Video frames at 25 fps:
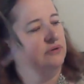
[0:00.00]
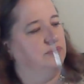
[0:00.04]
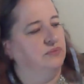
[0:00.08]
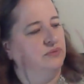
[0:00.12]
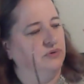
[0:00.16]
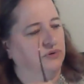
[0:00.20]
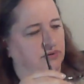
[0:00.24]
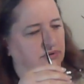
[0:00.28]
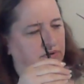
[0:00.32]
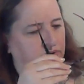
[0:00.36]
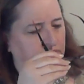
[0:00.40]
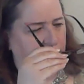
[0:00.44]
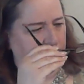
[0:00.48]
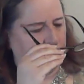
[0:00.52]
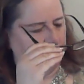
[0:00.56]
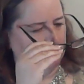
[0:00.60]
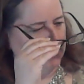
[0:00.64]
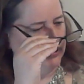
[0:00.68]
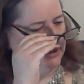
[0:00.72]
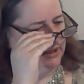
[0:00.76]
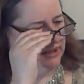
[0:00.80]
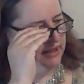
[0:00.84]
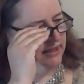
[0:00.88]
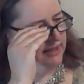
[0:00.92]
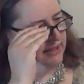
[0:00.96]
ruler.
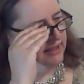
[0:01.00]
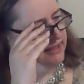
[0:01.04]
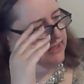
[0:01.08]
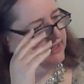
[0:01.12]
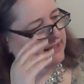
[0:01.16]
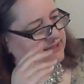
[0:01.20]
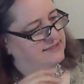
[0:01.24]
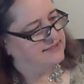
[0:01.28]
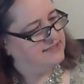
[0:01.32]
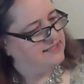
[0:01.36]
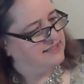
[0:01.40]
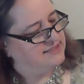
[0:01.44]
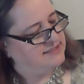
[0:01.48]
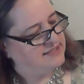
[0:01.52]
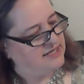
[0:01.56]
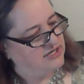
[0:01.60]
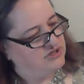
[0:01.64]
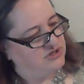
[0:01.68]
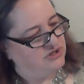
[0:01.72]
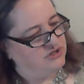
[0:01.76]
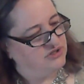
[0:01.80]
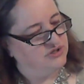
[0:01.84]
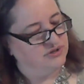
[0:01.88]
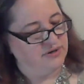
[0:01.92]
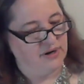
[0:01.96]
It's the
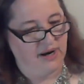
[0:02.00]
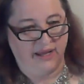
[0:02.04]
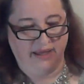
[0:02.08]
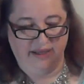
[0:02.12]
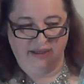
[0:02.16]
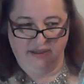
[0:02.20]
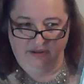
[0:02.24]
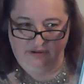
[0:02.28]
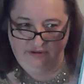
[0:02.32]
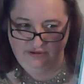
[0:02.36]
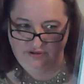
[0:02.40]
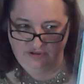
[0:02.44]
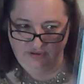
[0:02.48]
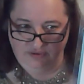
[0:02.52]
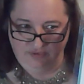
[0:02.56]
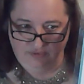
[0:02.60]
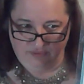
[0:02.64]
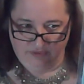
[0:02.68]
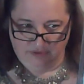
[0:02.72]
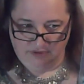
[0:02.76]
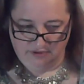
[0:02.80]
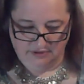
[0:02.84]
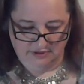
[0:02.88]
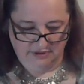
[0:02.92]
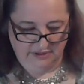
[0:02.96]
Essential Triangle
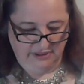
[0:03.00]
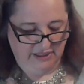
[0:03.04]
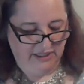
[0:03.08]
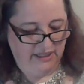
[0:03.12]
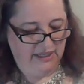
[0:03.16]
tool.